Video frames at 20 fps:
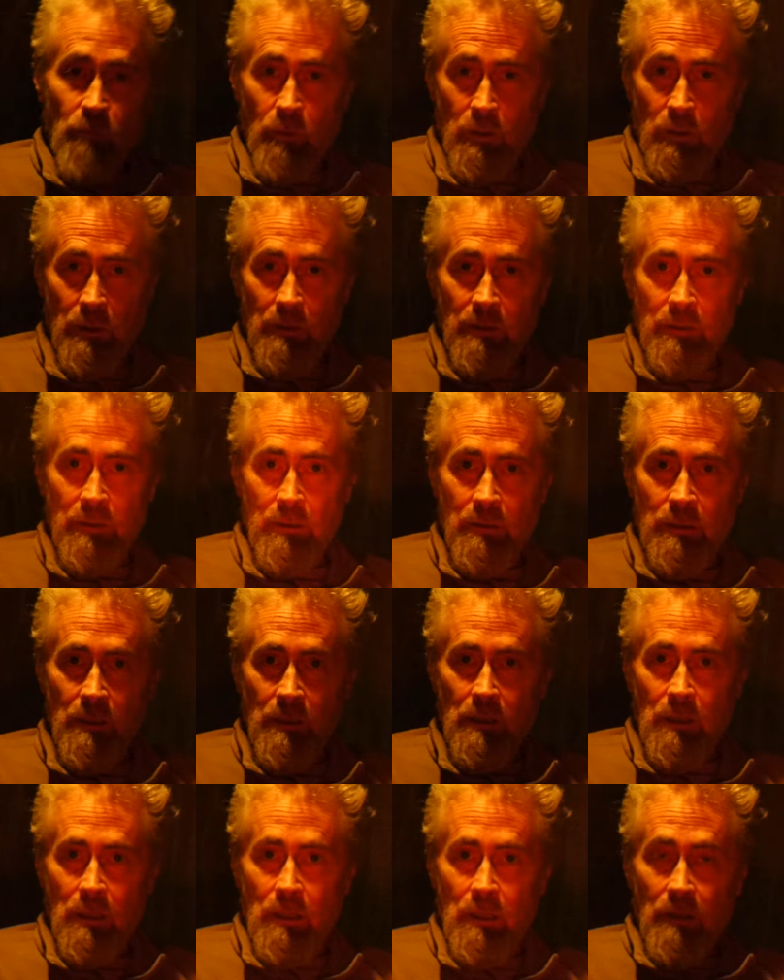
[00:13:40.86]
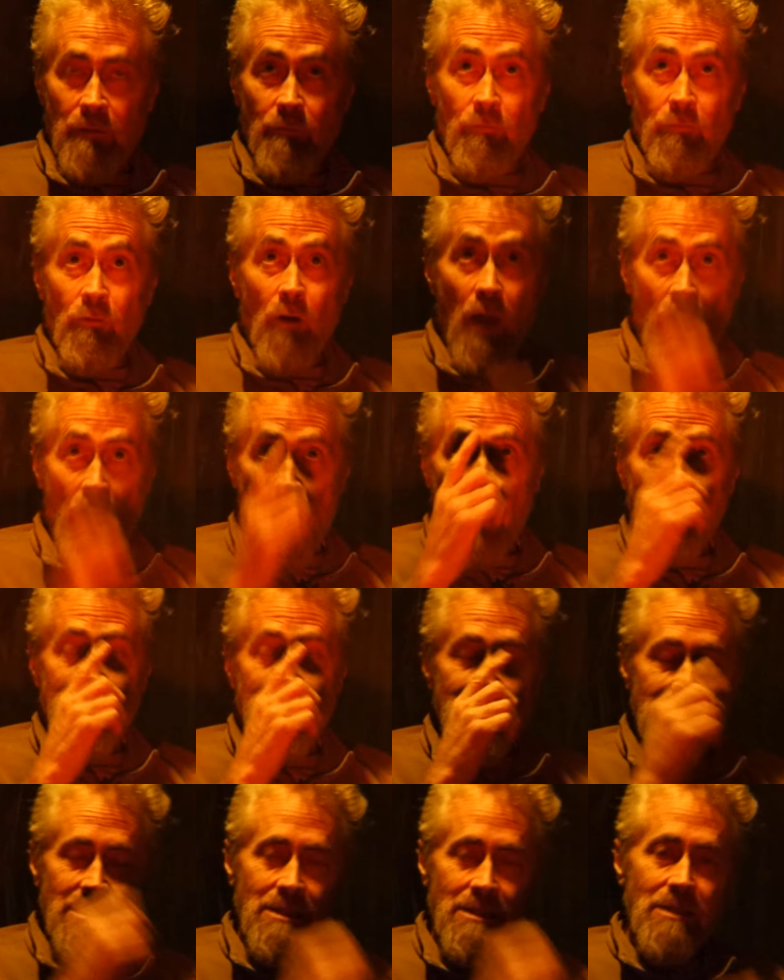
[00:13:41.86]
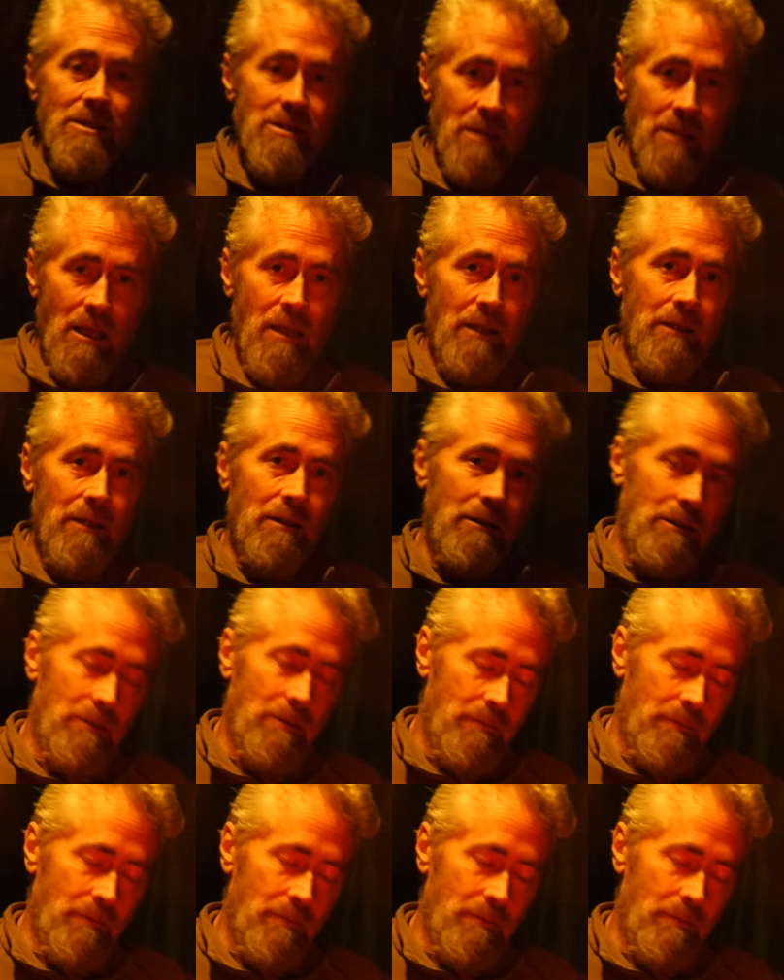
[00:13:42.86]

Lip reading: one. Ra is the sun.